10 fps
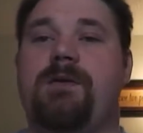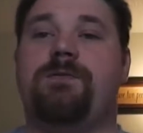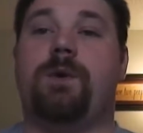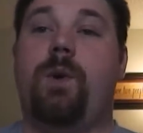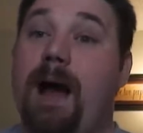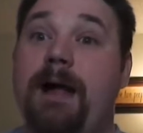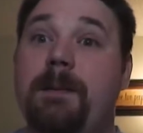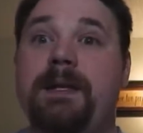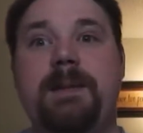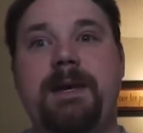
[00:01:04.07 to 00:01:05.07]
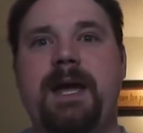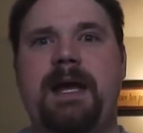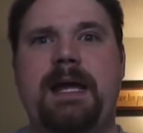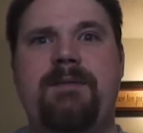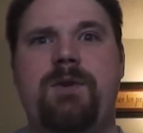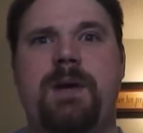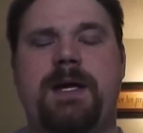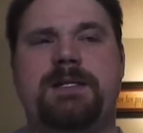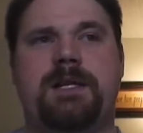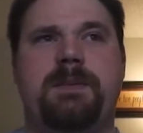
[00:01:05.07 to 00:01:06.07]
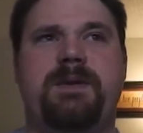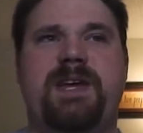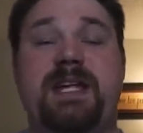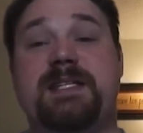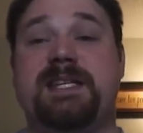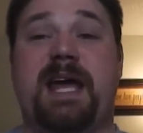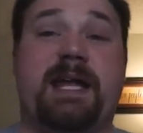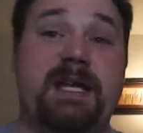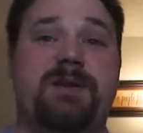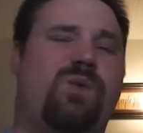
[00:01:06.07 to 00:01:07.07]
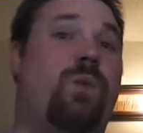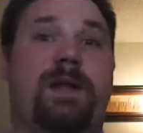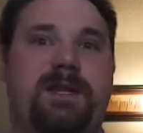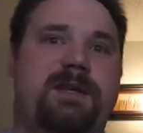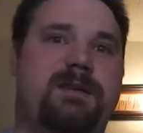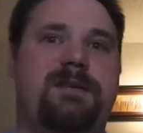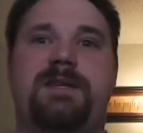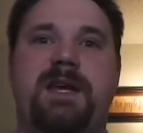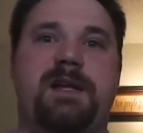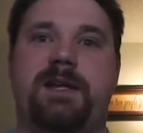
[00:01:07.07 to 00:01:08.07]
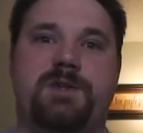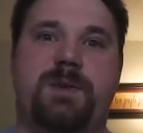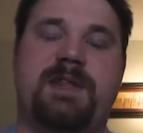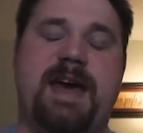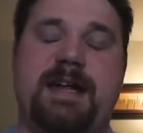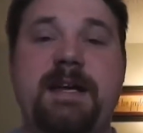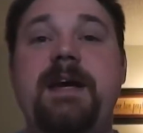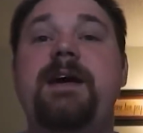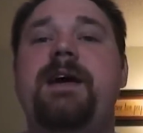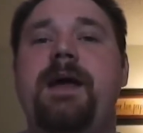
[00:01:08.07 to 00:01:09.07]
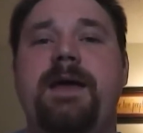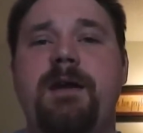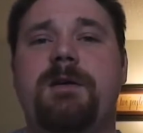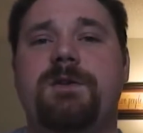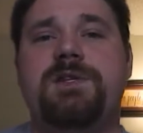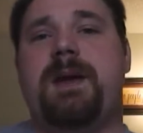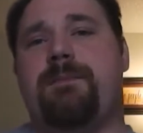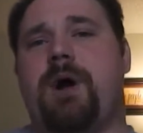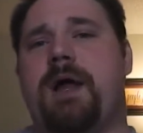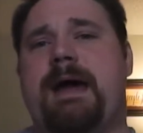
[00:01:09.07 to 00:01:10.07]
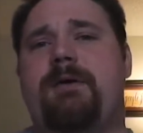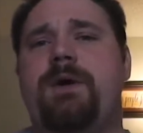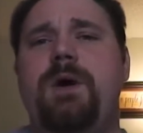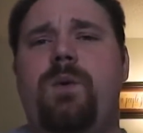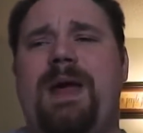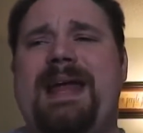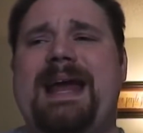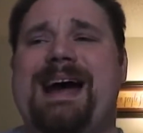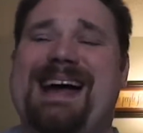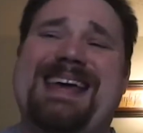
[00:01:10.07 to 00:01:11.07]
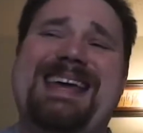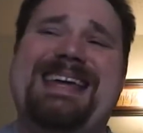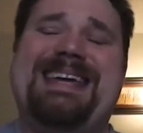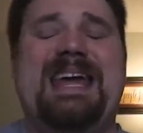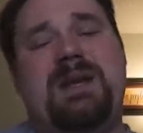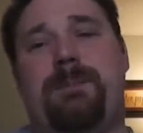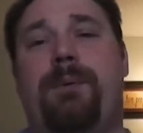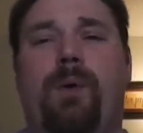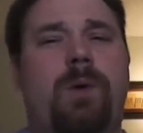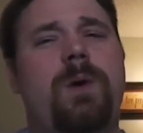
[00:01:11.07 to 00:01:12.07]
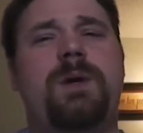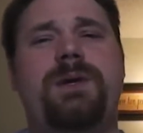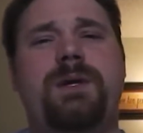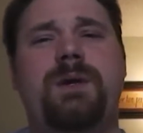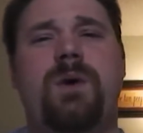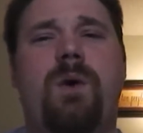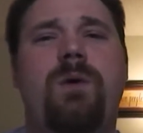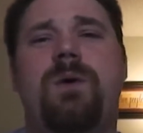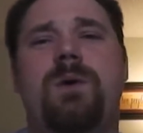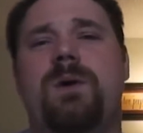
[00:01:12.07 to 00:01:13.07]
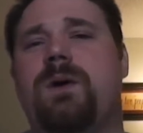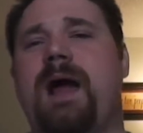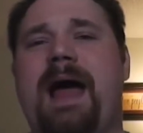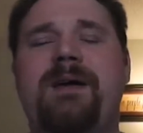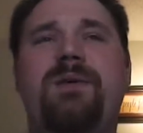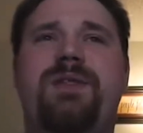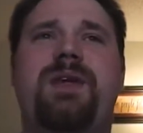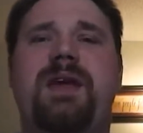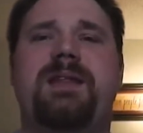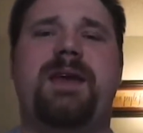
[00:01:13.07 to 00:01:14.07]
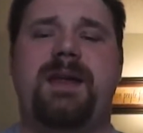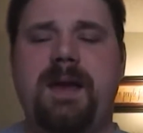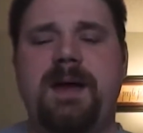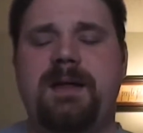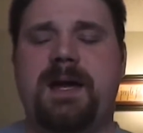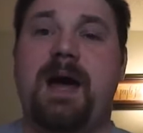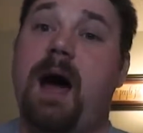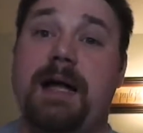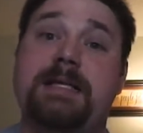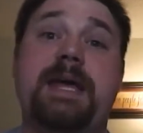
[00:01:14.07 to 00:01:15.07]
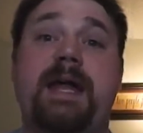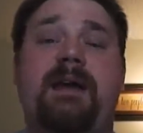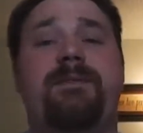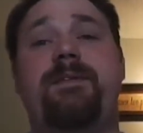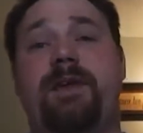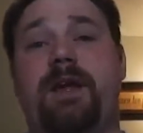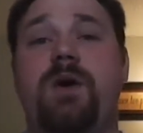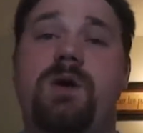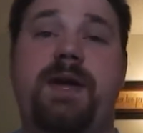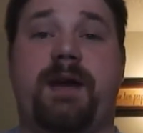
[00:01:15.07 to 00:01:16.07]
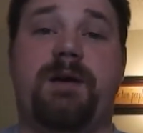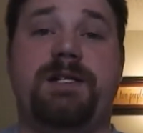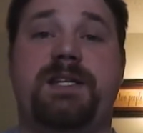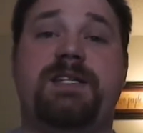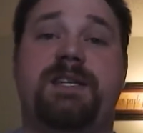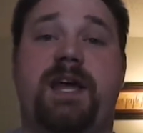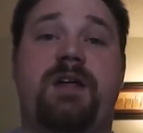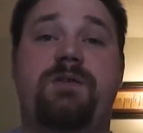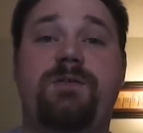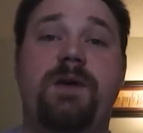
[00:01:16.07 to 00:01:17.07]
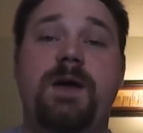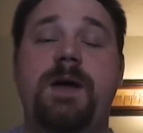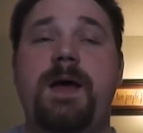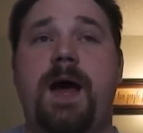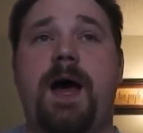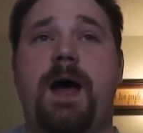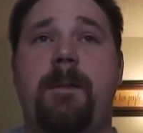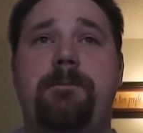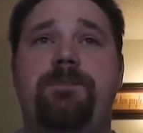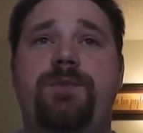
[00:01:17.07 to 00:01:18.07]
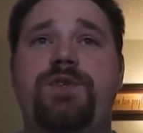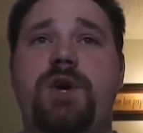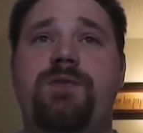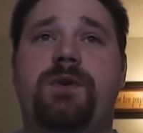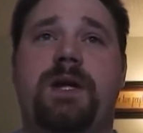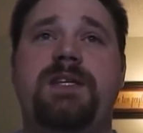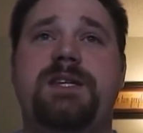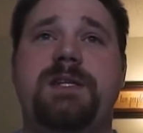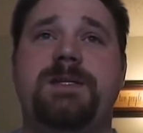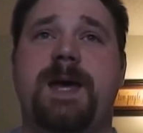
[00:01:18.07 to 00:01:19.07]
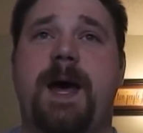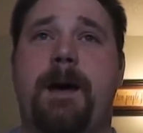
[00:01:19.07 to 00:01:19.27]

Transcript: out for a while, but let me kind of give you guys a little bit of insight into what the deal is with that. The characters get brought out when I get bored, or I don't think that the content of the video carries itself. So, for instance,